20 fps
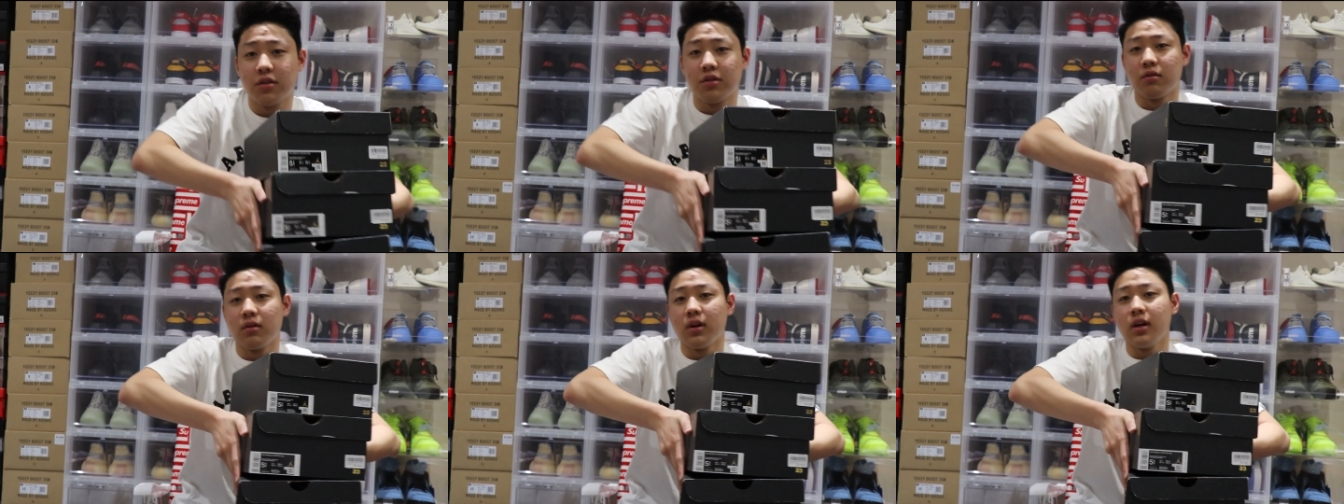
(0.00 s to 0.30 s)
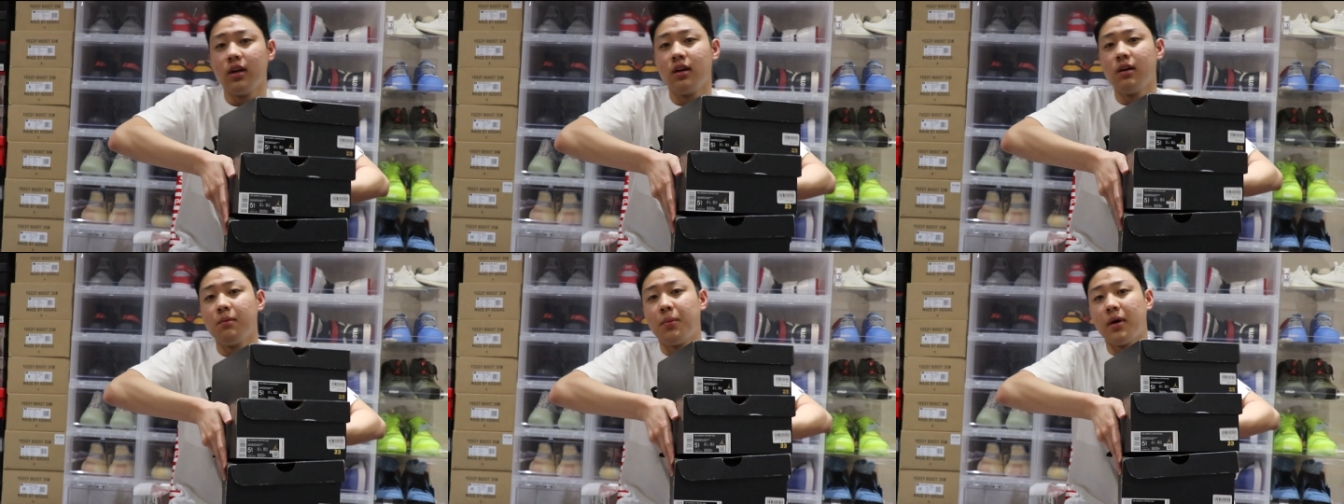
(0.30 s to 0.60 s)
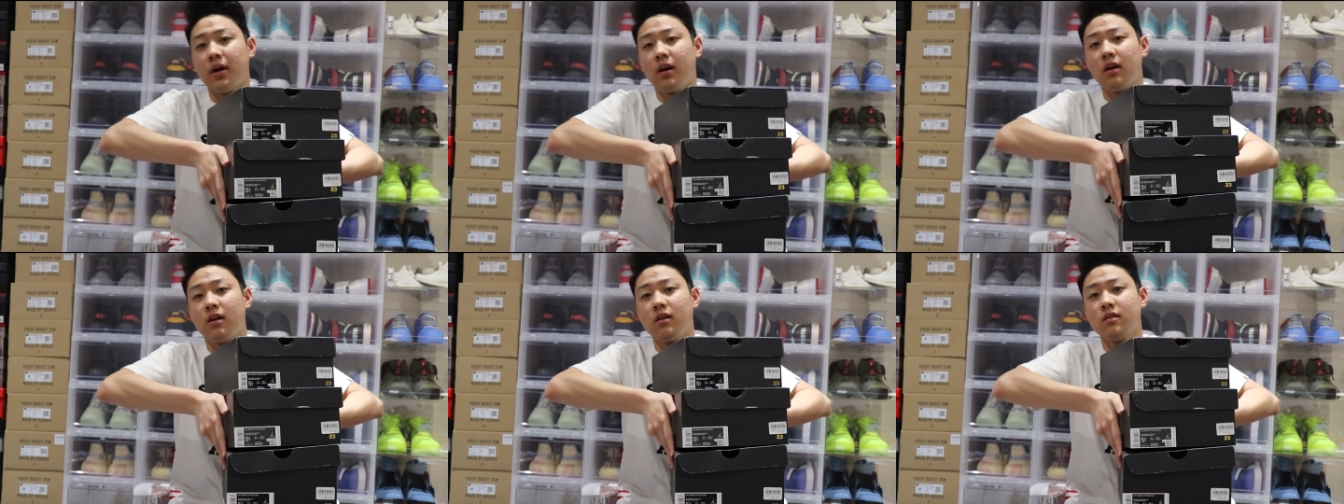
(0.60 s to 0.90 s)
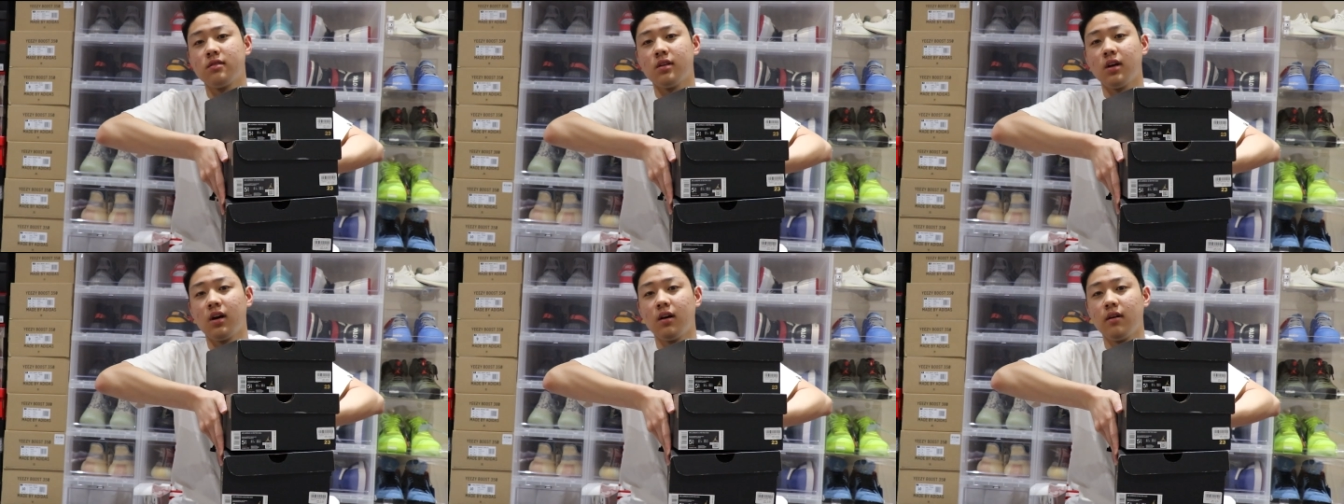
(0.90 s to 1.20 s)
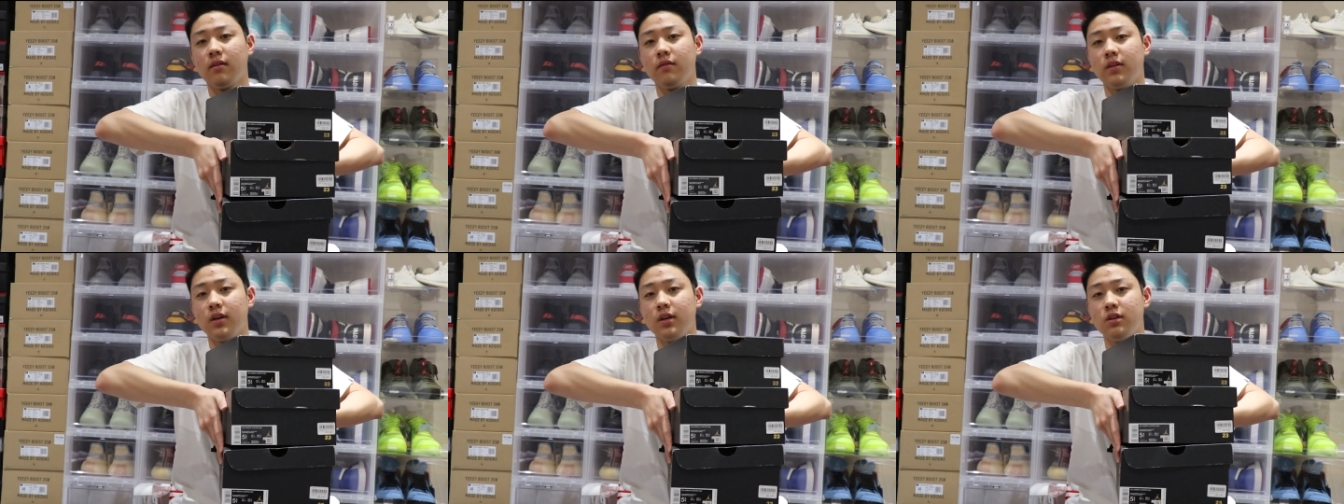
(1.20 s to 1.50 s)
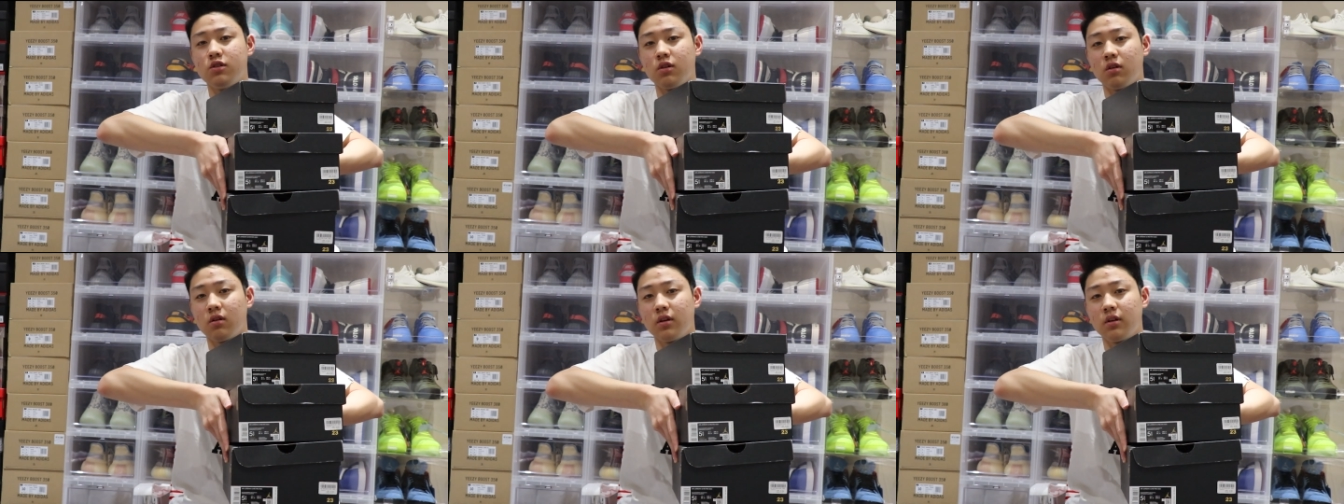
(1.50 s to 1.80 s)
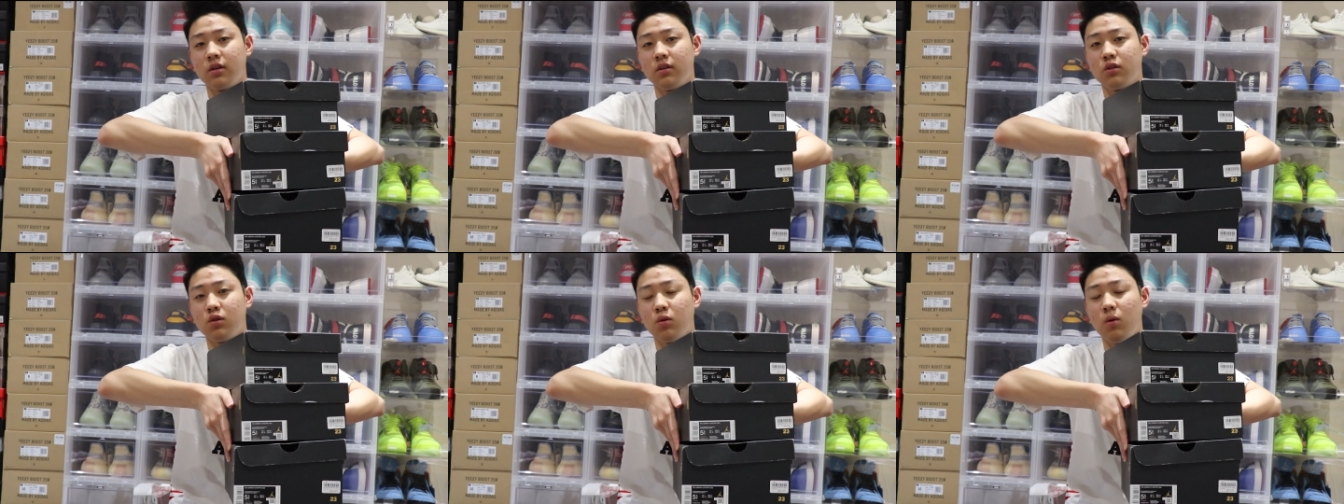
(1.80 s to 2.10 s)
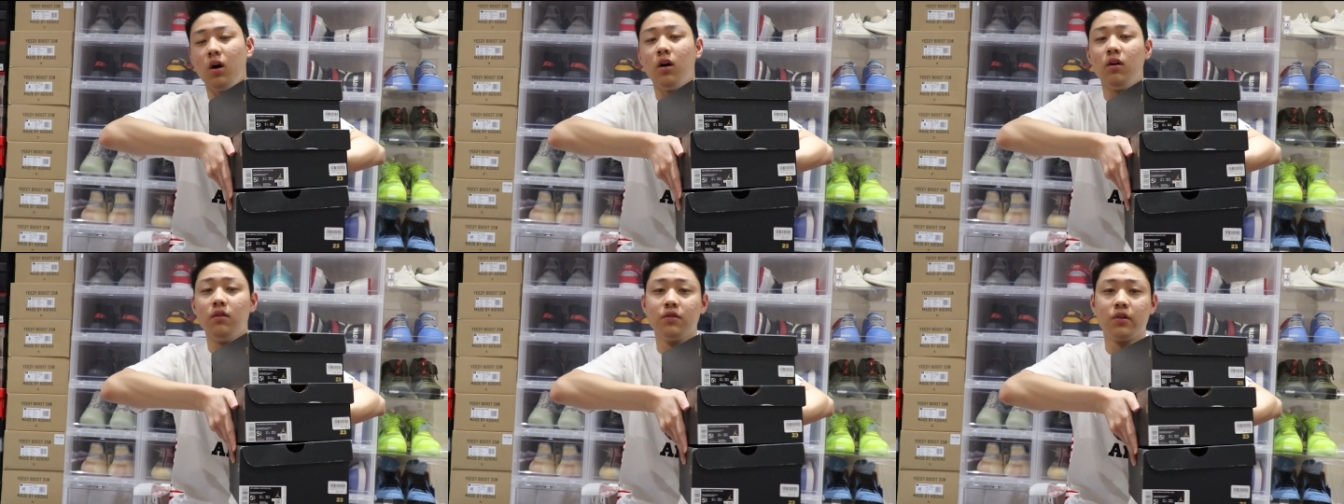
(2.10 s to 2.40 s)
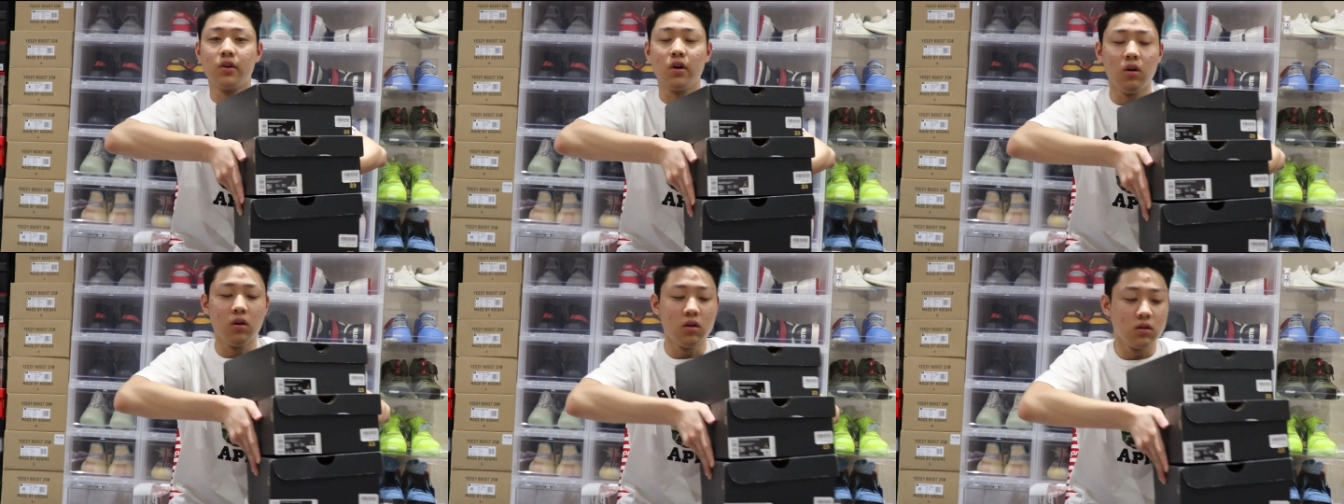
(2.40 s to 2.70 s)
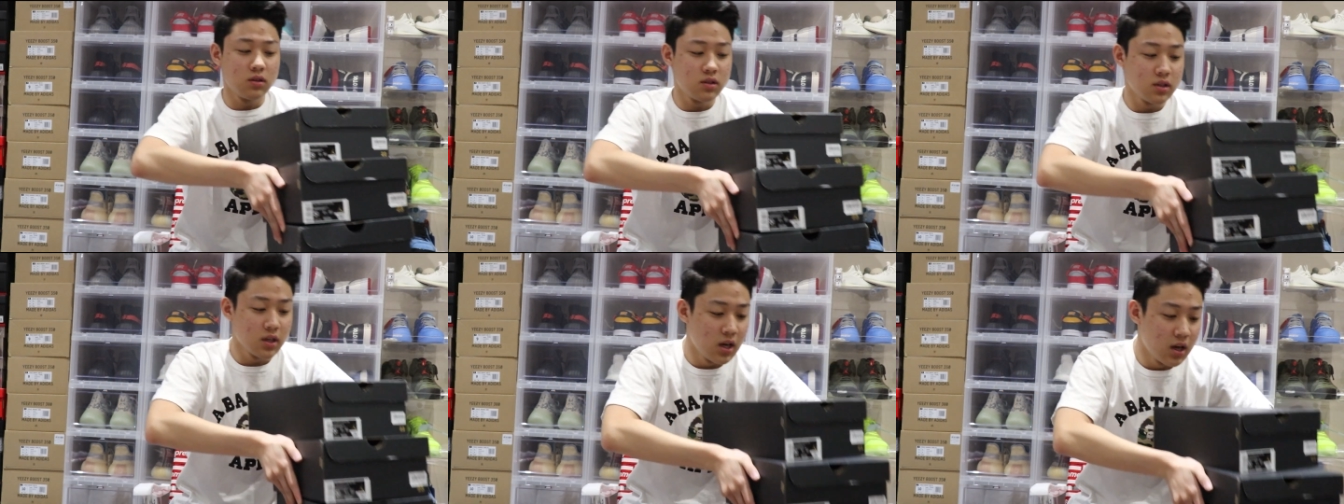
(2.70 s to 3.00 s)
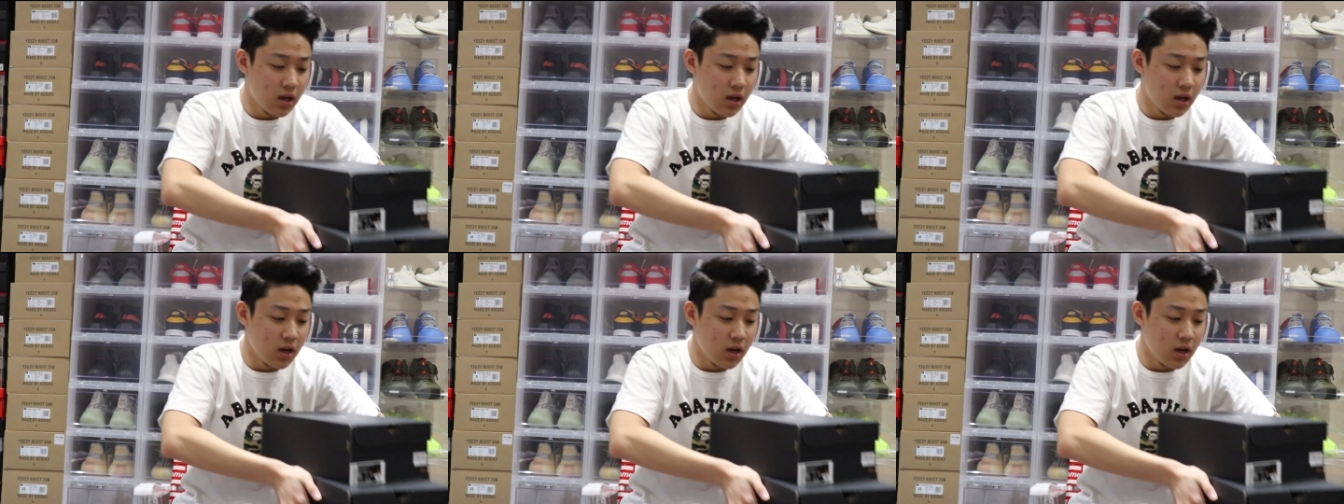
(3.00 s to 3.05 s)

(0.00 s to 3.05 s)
three pairs of the Jordan 12 golds.